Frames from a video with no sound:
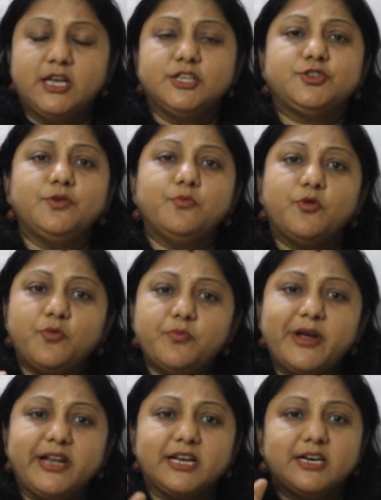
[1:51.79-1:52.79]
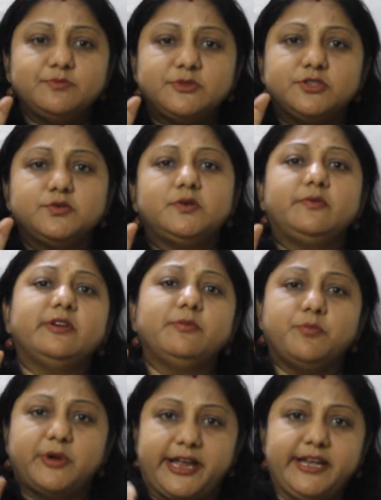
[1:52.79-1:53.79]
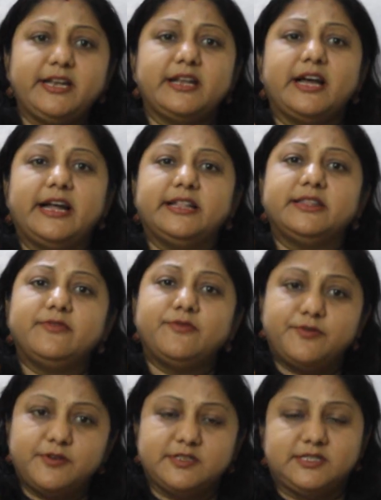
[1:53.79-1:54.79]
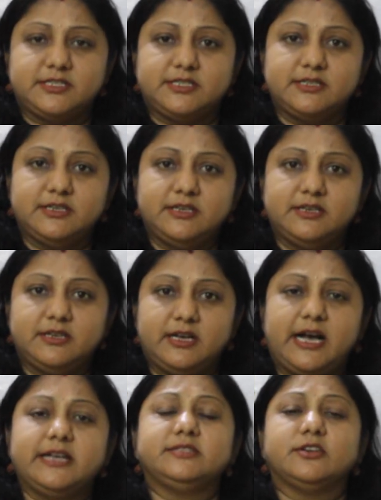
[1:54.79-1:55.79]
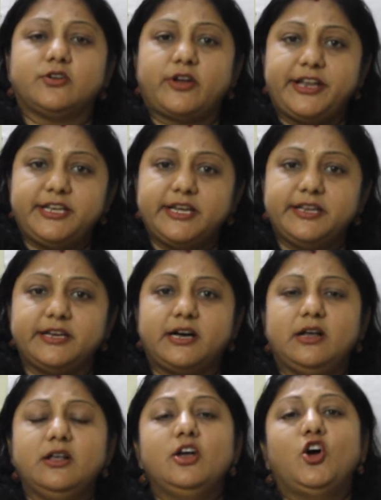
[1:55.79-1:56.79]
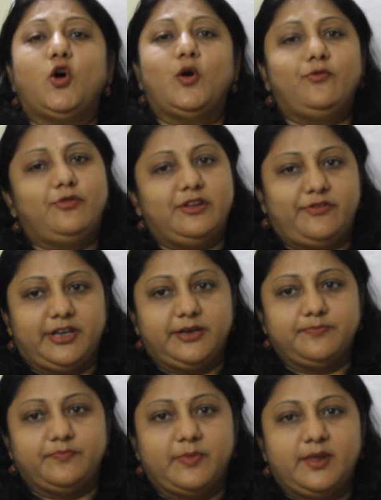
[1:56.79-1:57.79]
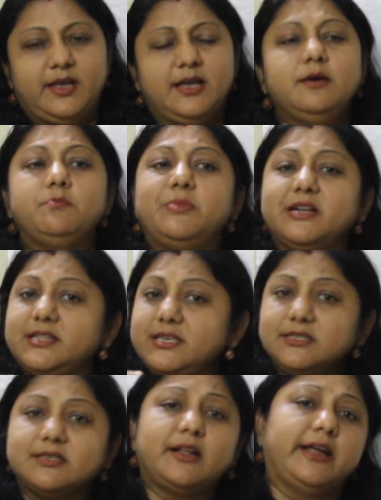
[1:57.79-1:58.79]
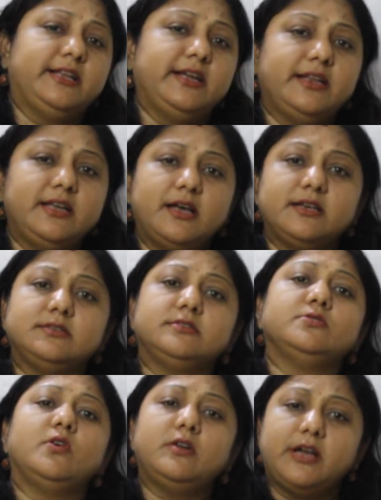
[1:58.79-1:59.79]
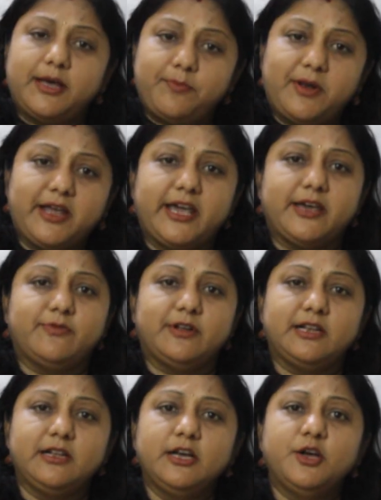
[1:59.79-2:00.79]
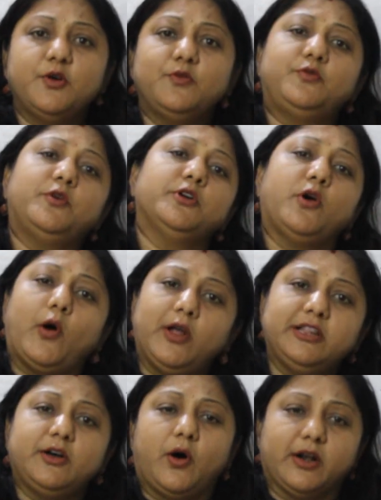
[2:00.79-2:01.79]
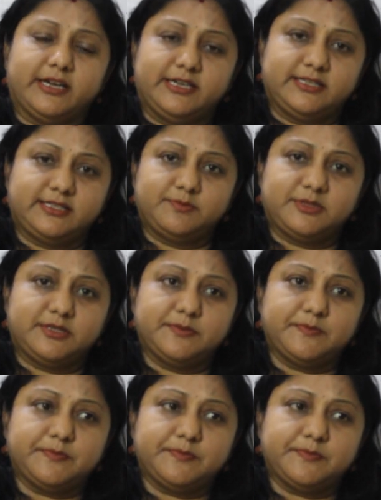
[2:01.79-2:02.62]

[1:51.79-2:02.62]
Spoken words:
So movement comes to our mind at the first as the criteria of living. But this criteria is not applicable for all the organisms.